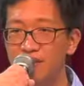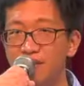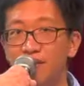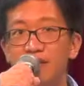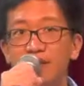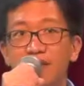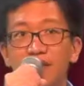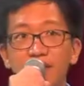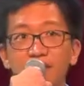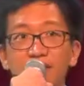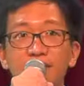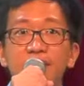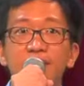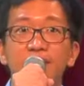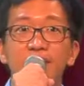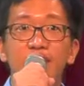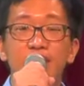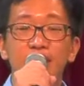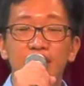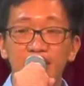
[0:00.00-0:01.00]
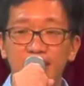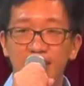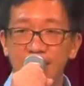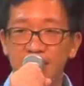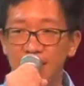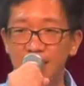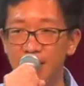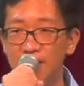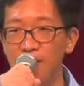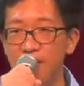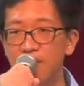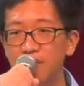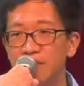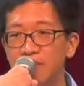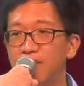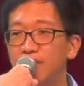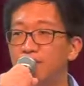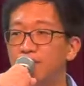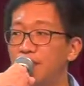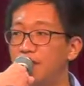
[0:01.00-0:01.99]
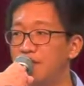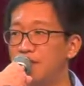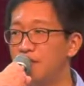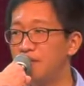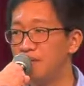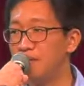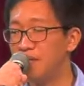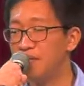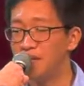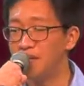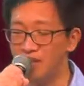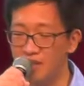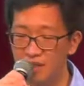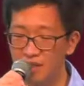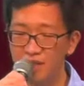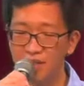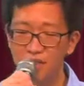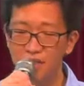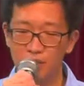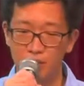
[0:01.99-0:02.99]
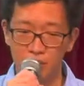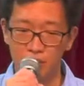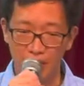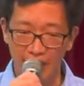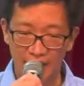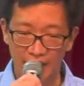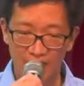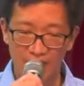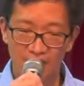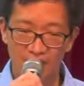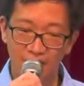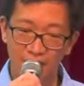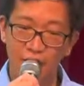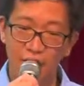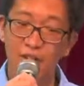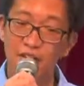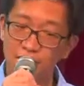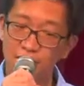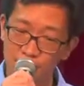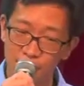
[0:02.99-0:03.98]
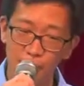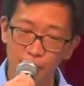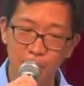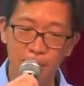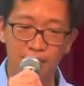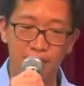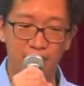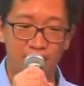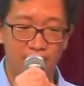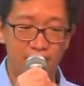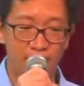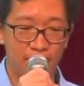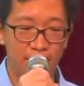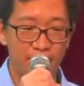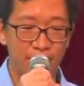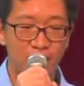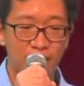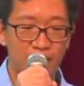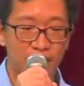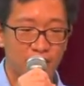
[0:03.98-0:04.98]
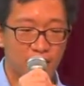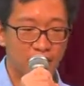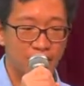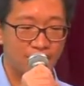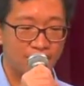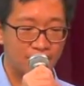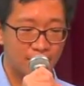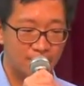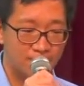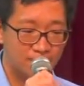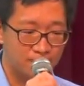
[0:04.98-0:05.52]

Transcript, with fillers: on earth, the kingdom is very real to us, or it should be very real to us.